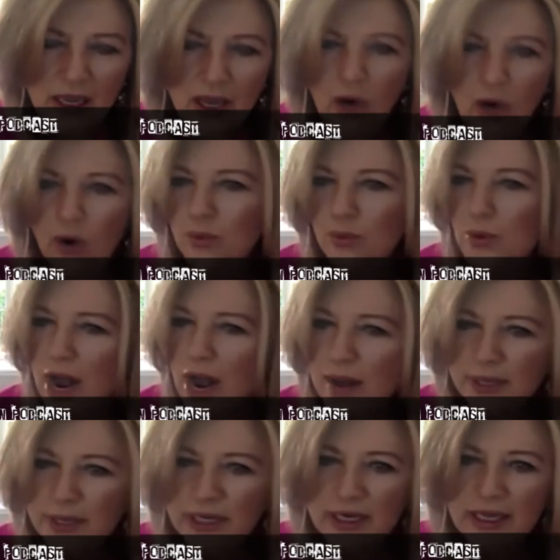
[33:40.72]
Or
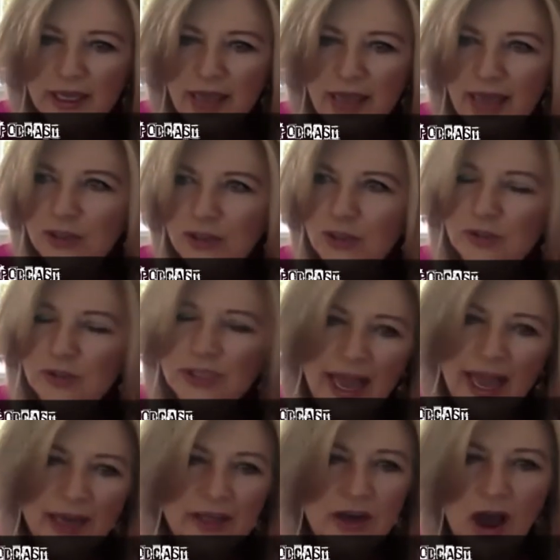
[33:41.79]
Robin, eh, had your
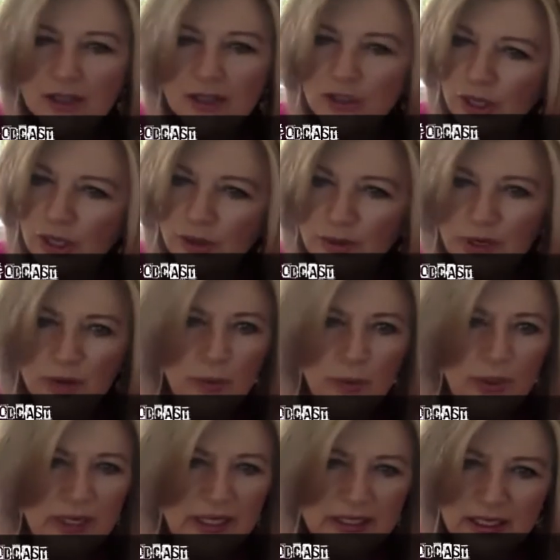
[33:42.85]
dad not showed up
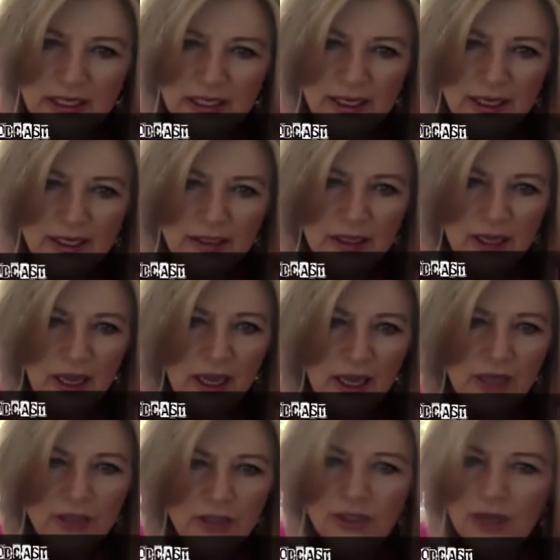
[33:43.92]
when he did,
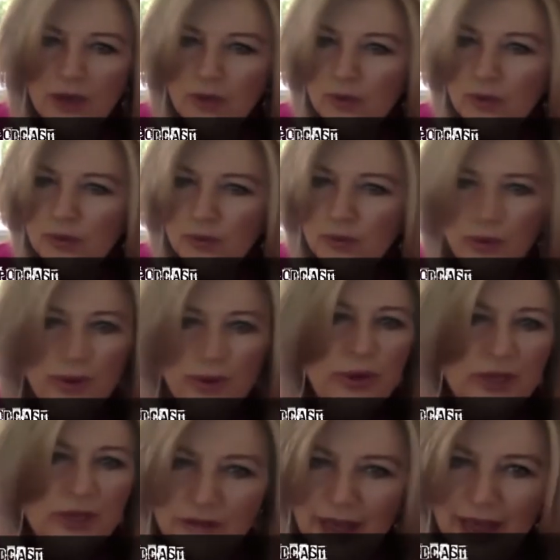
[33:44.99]
you know, we
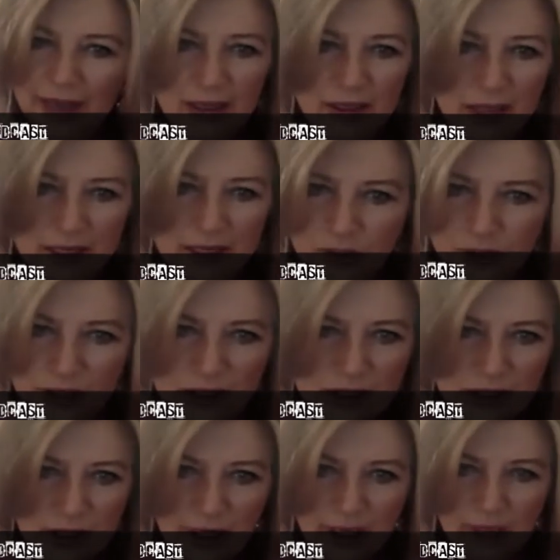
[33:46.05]
wouldn't have had
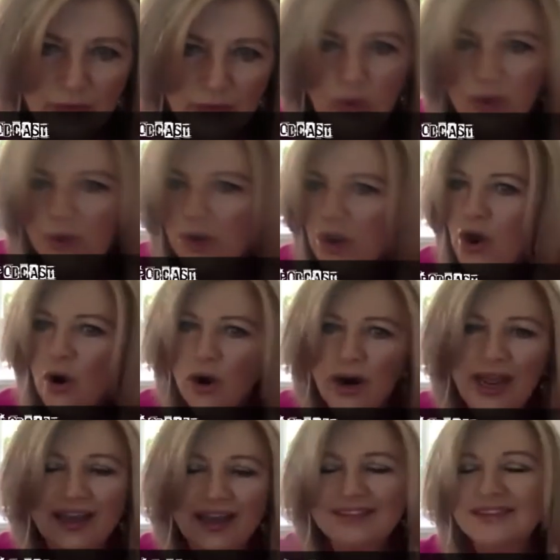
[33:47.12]
electricity. Or, or
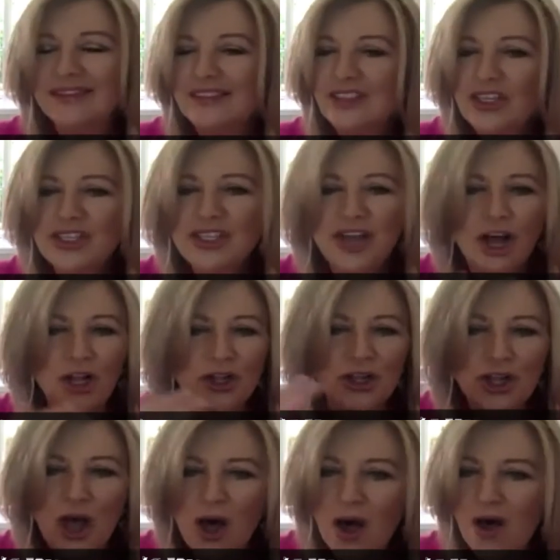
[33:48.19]
just a
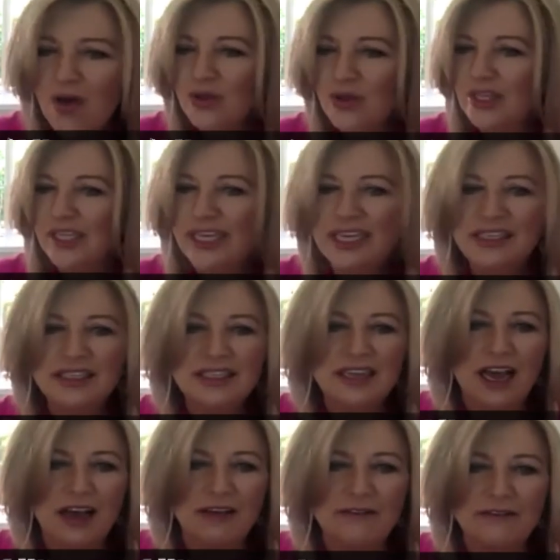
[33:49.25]
long list
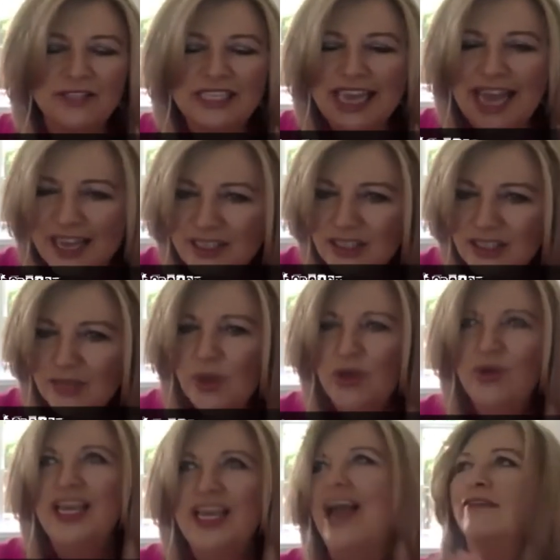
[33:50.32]
of
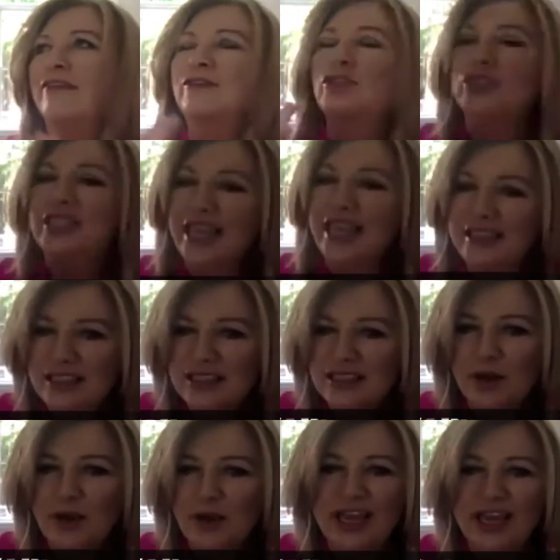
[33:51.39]
testimony after
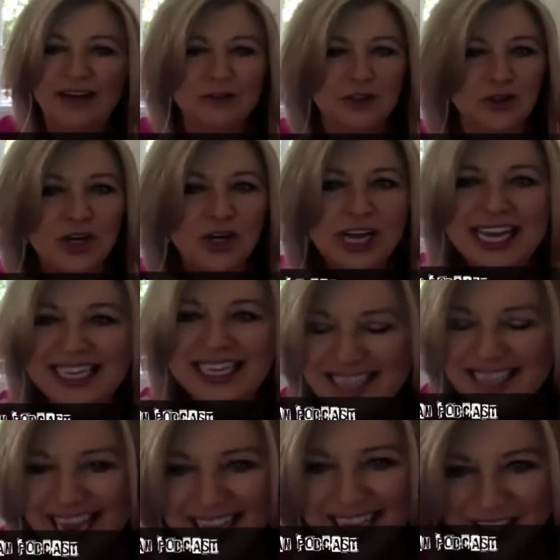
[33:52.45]
testimony after
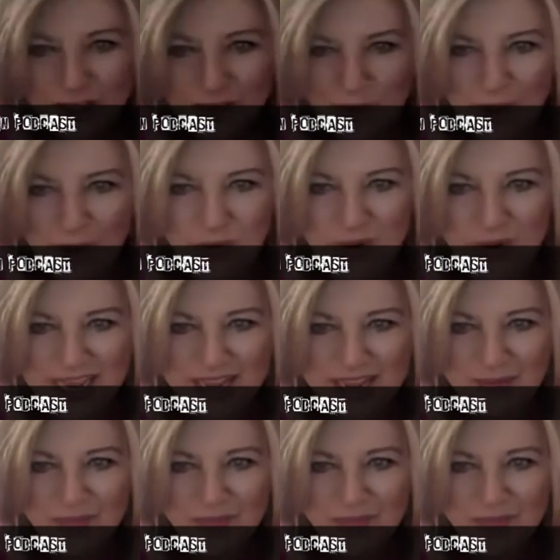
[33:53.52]
testimony